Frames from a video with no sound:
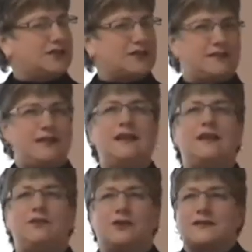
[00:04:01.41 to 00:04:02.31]
to just
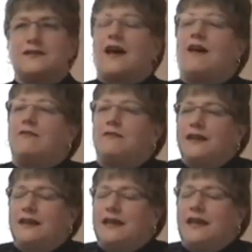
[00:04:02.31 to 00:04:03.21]
think of yourself
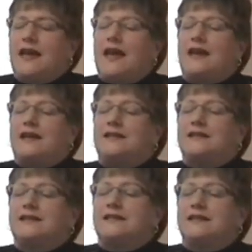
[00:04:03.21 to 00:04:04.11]

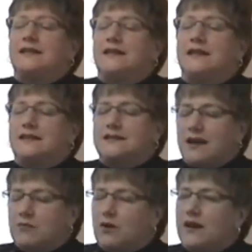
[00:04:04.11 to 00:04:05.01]
as
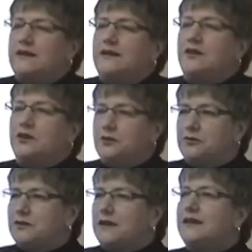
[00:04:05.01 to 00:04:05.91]
someone
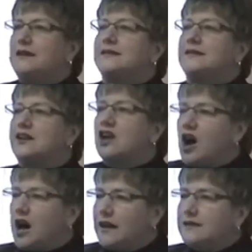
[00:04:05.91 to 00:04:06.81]
who is
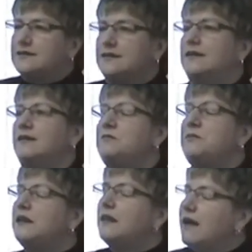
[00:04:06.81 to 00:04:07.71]
God's
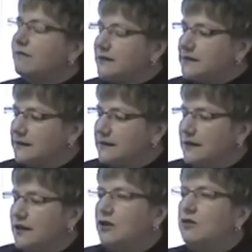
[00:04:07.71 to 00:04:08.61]
beloved.
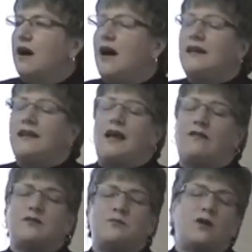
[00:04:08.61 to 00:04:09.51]
God
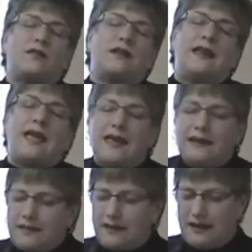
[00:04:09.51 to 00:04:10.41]
loves more than
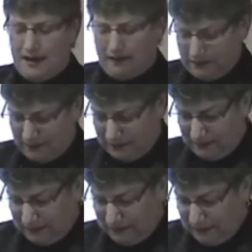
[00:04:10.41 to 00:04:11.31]
anything else.